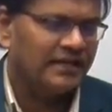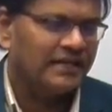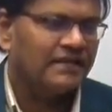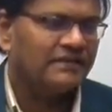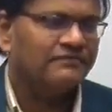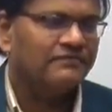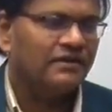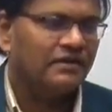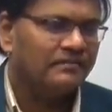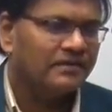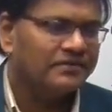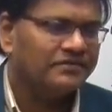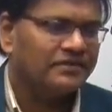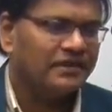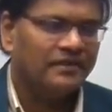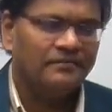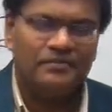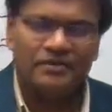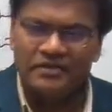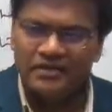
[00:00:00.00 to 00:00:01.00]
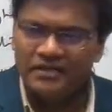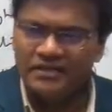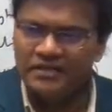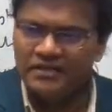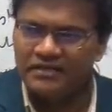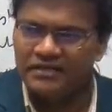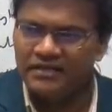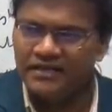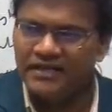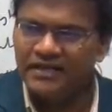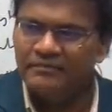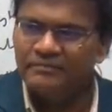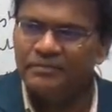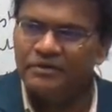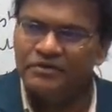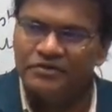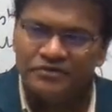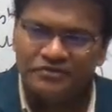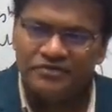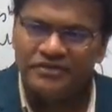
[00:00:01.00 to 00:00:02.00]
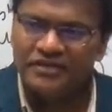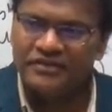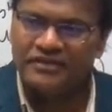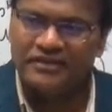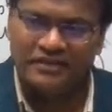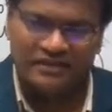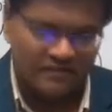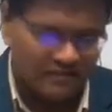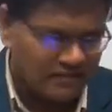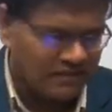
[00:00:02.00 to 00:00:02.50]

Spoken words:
Let the farmers come together and produce